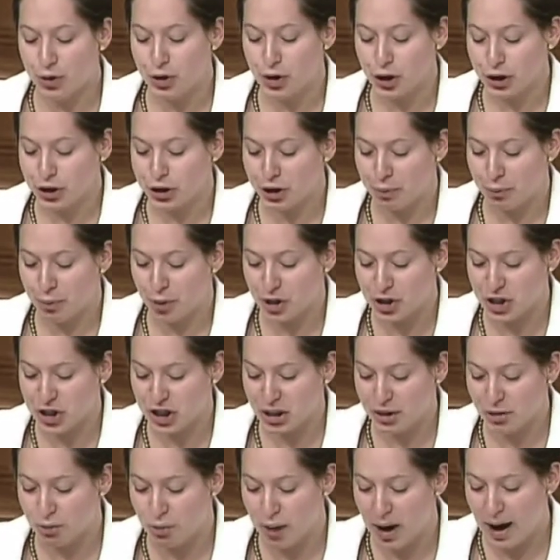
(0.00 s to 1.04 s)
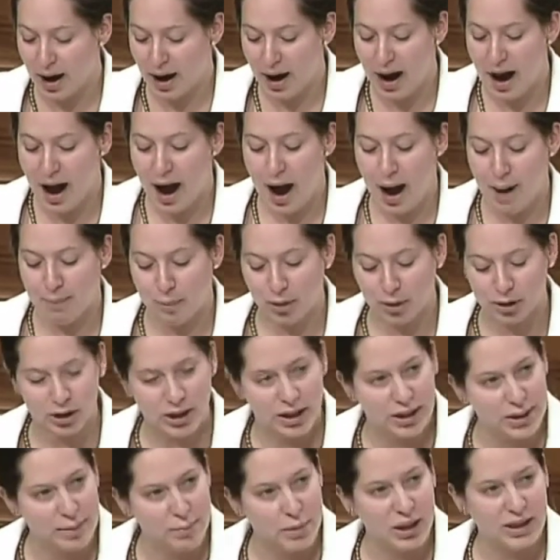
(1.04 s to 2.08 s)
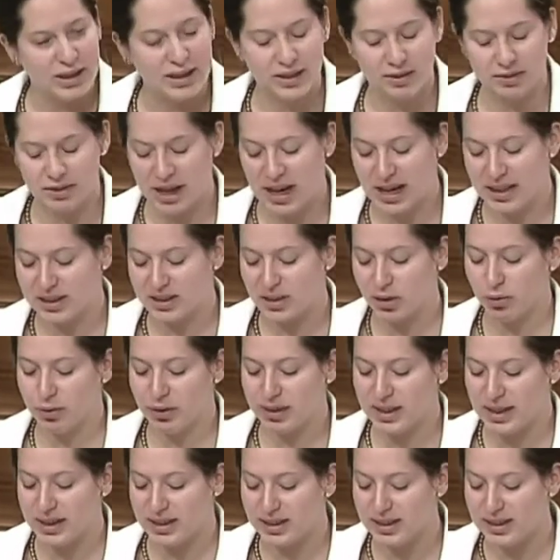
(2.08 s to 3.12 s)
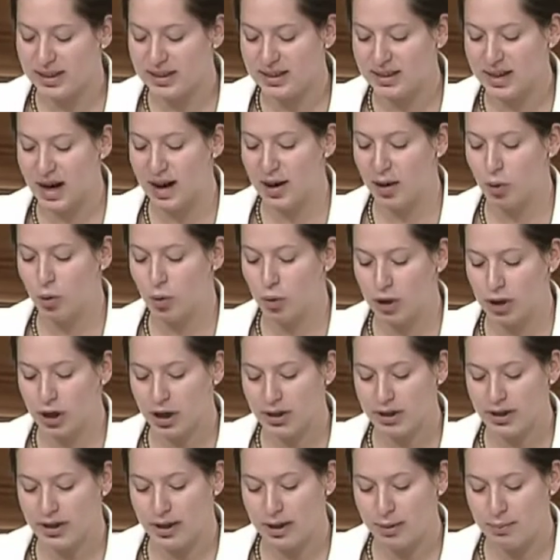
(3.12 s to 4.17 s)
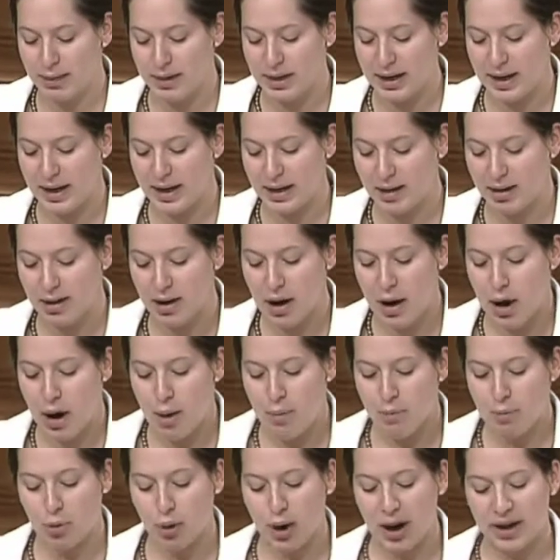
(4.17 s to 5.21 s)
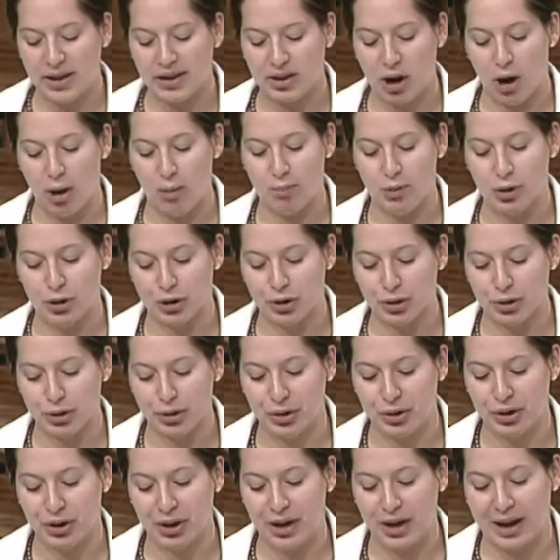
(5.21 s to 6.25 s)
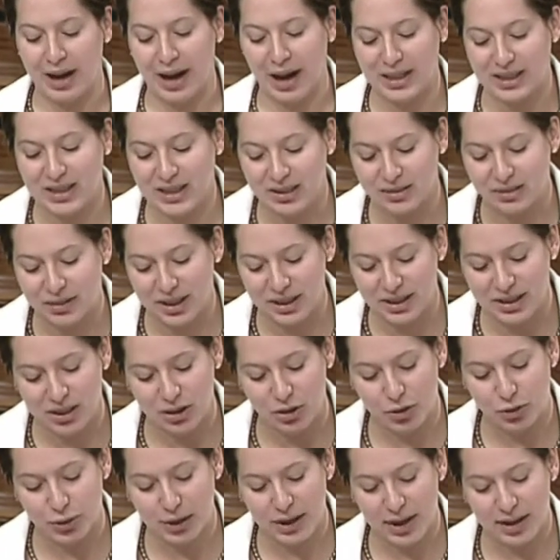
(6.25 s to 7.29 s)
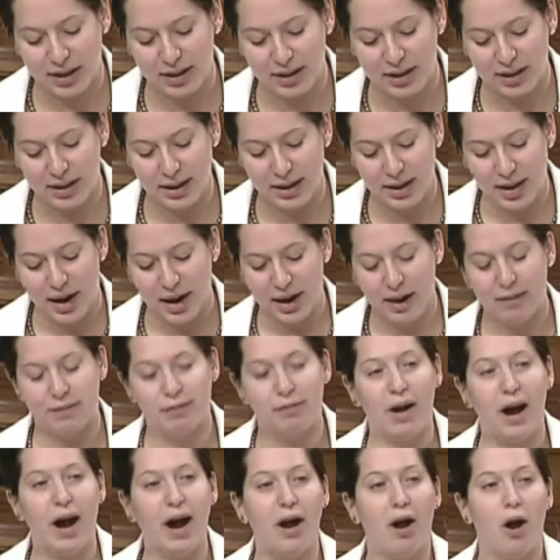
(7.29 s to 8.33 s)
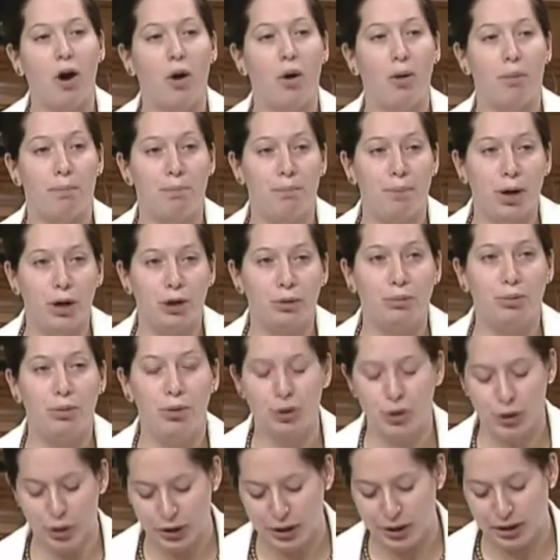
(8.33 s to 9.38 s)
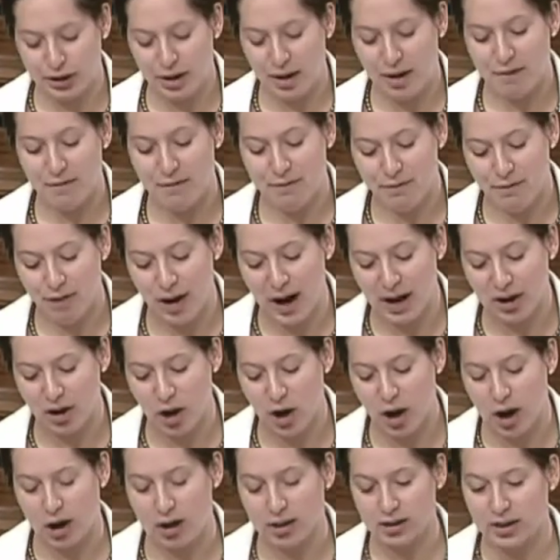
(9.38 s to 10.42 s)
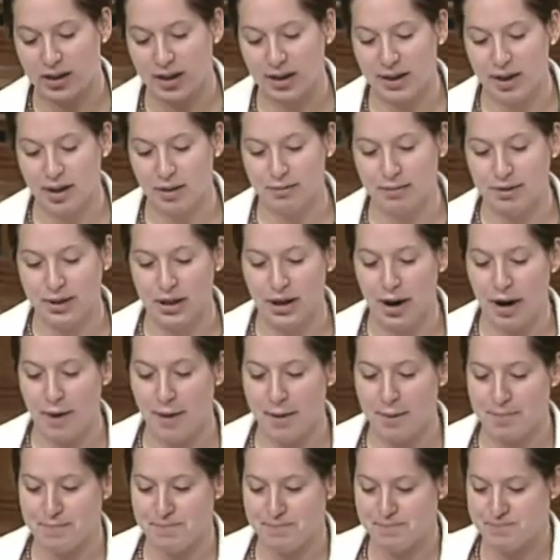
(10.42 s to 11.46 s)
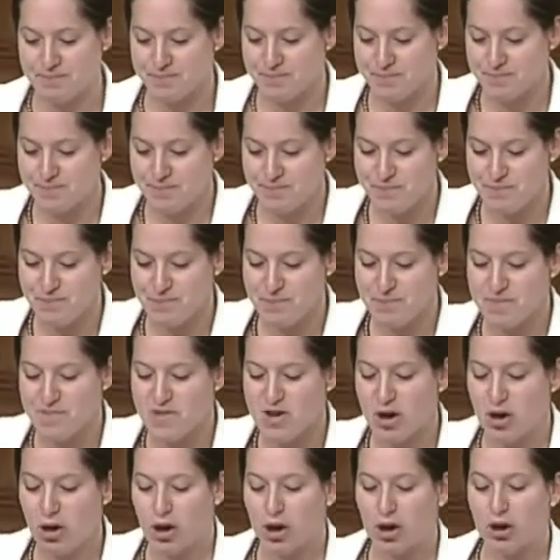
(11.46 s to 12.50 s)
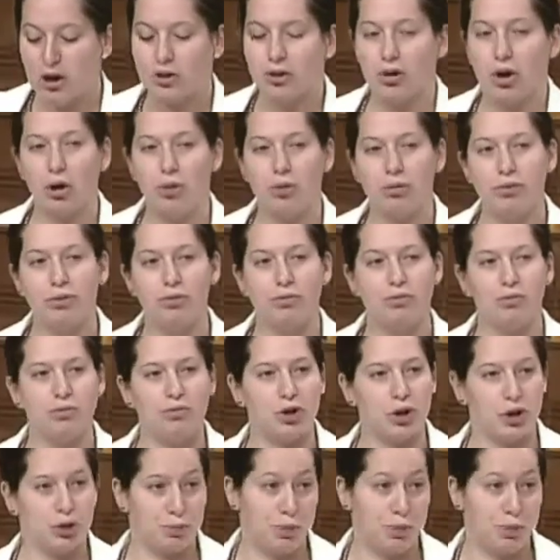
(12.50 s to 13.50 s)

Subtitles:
That's the point of the bill, making the necessary amendments to the criminal code in order to ratify these two treaties and take another step toward their